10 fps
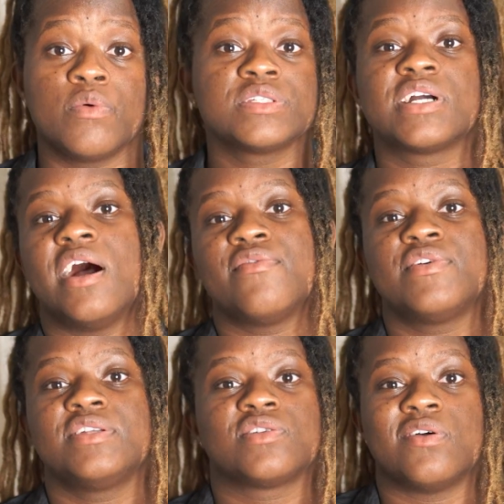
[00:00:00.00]
wasn't
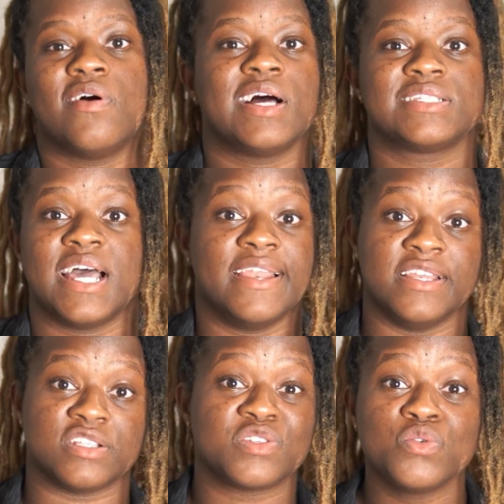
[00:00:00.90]
confident to go outside in
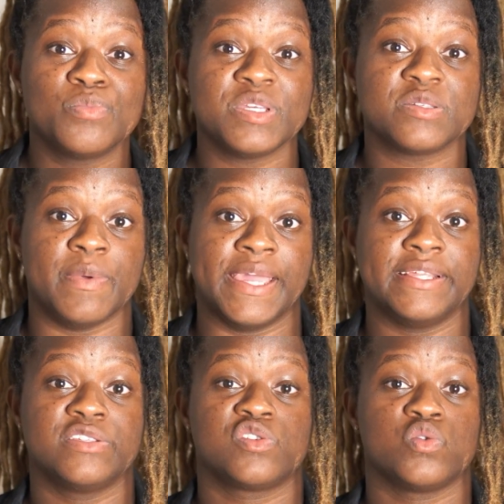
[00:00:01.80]
a two-piece
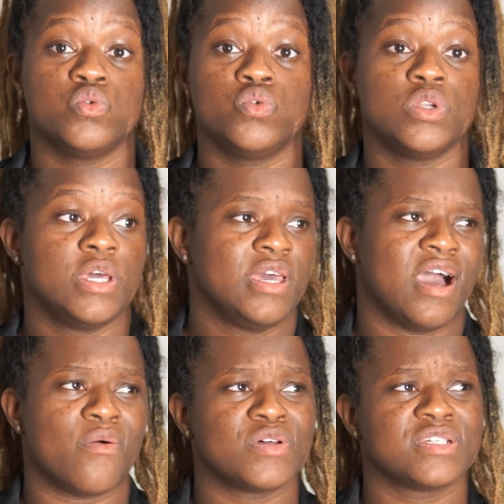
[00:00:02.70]
bathing suit.
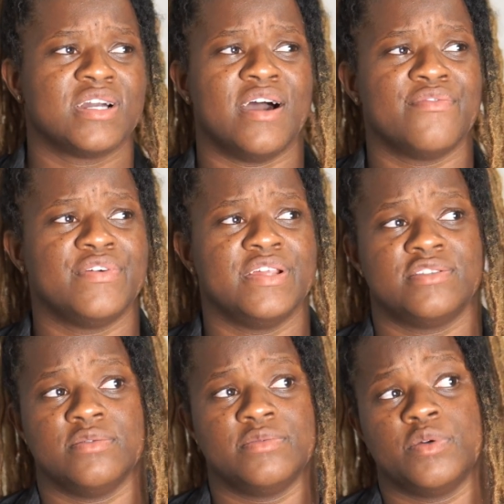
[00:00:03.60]
I wasn't
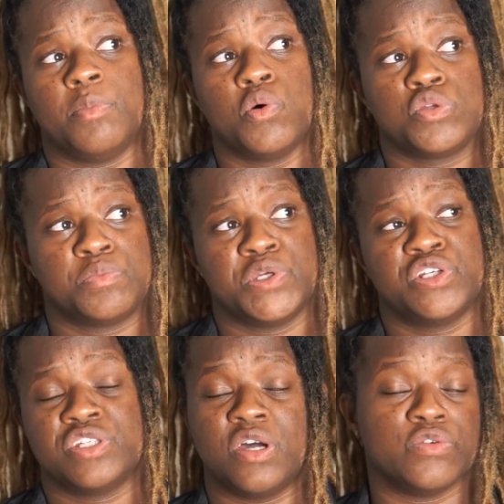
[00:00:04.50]
confident to post
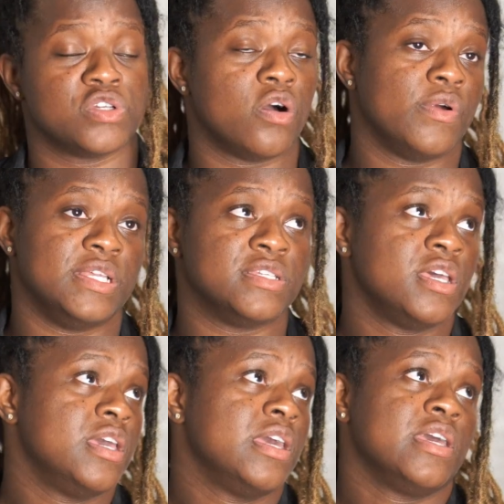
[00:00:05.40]
pictures. I was always
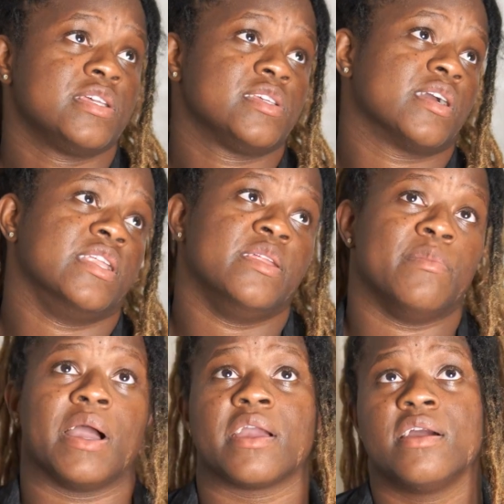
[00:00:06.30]
sucking in
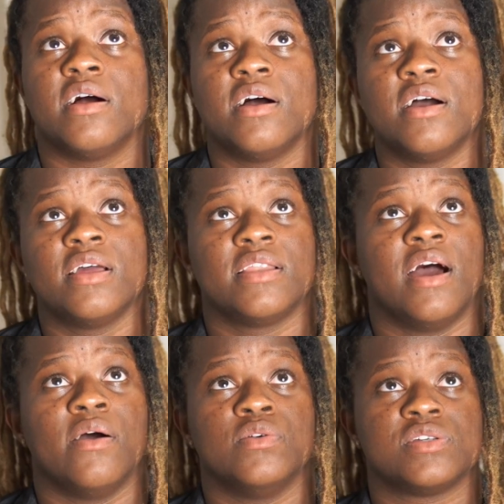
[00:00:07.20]
my gut.
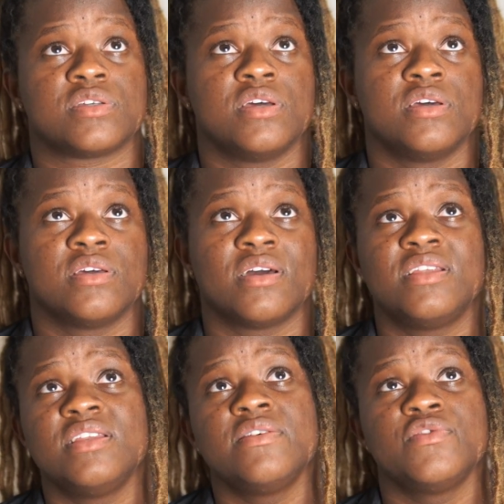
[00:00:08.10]
I
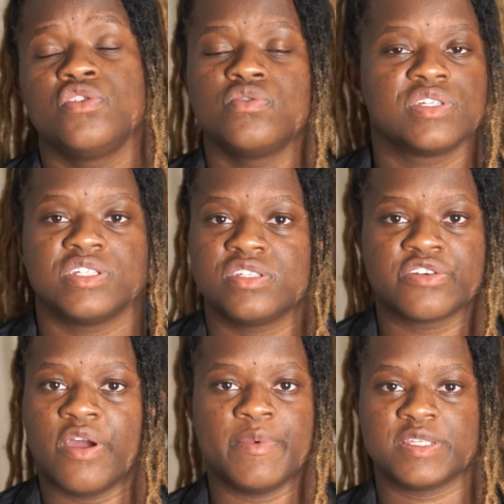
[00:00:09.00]
didn't even use
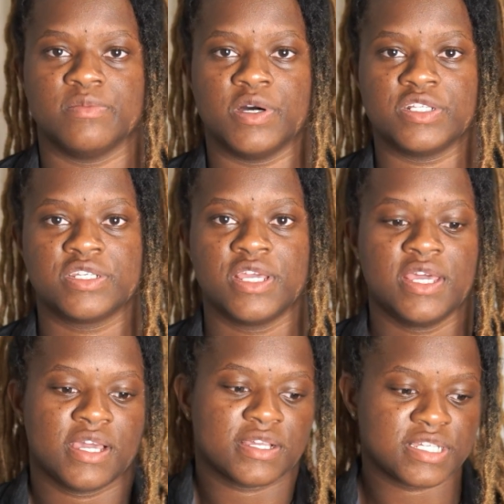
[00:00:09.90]
Instagram as much
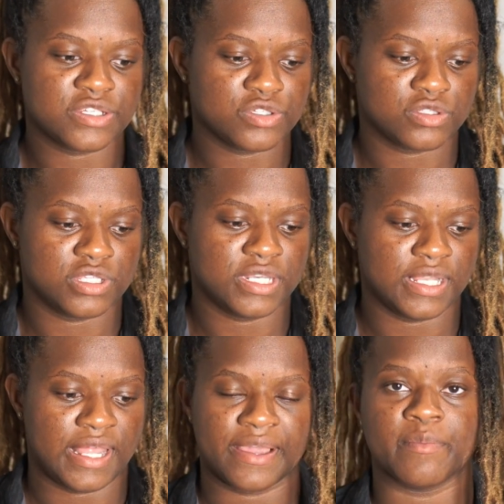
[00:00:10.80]
because I just didn't
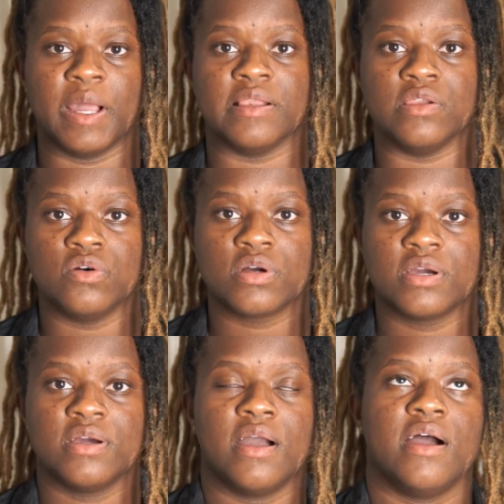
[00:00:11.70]
like my look.
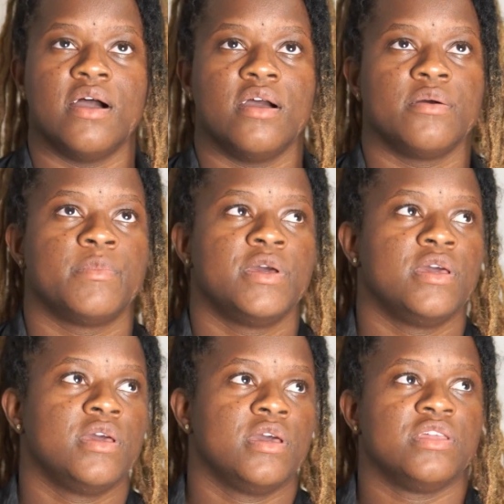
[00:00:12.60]

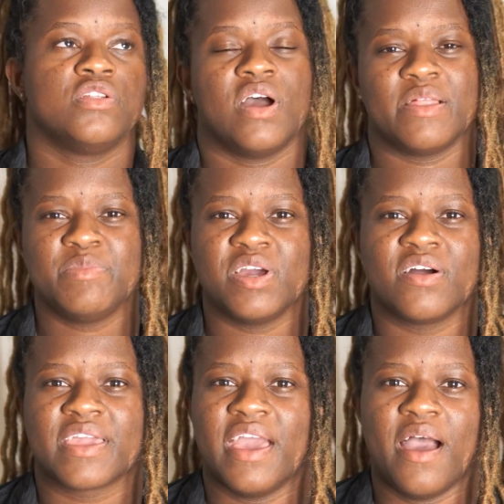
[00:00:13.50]
I'd be
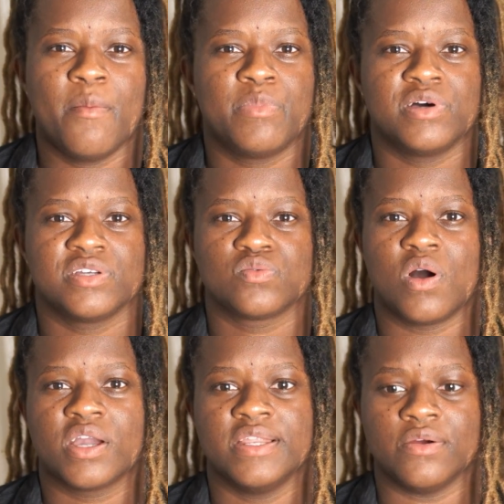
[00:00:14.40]
on campus
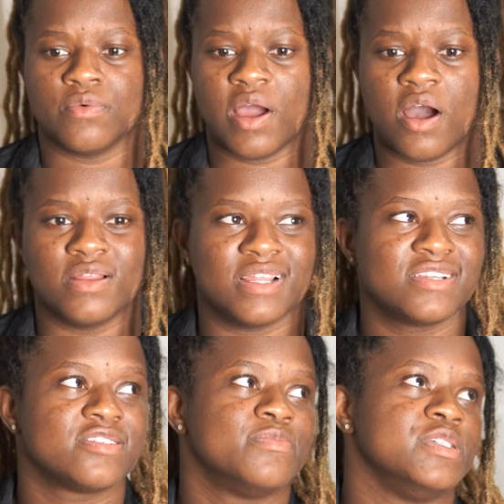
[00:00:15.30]
walking around and I'd
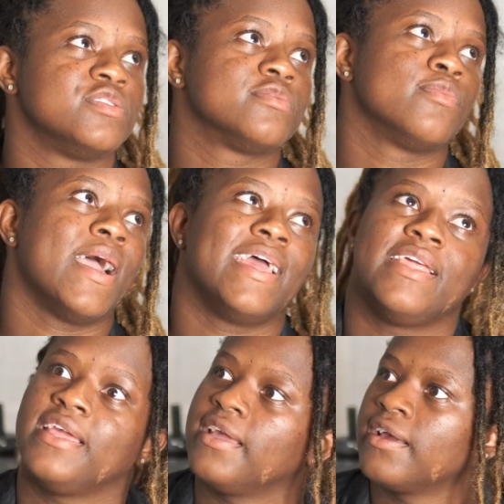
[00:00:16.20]
just be
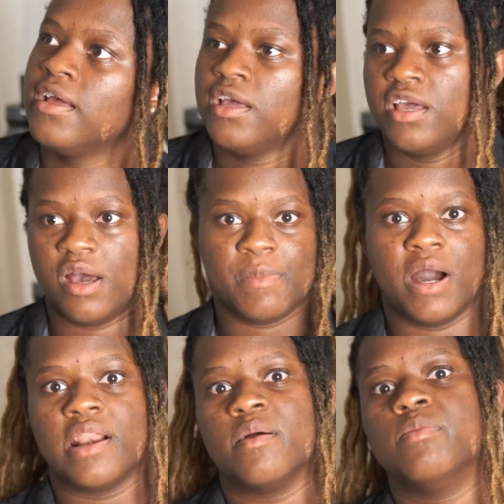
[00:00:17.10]
sweating. I'm
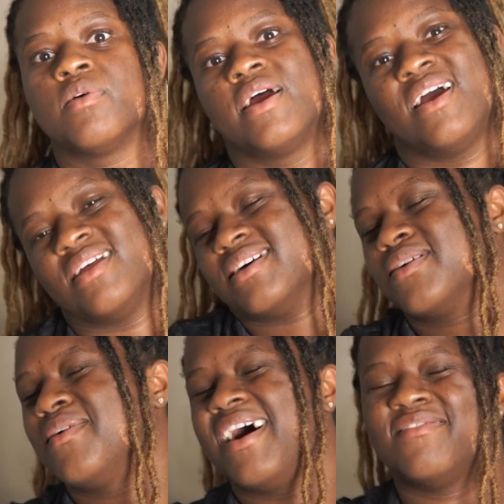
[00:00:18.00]
out of breath. I
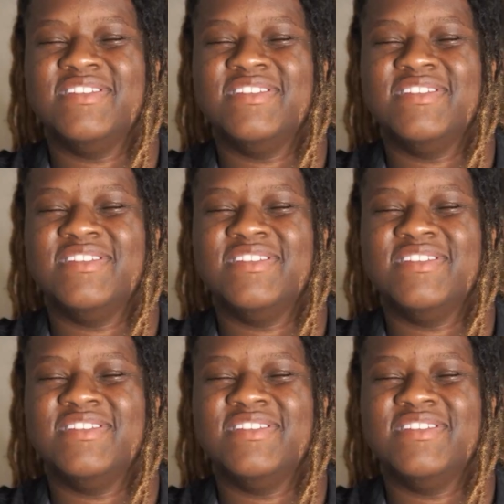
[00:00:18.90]
don't have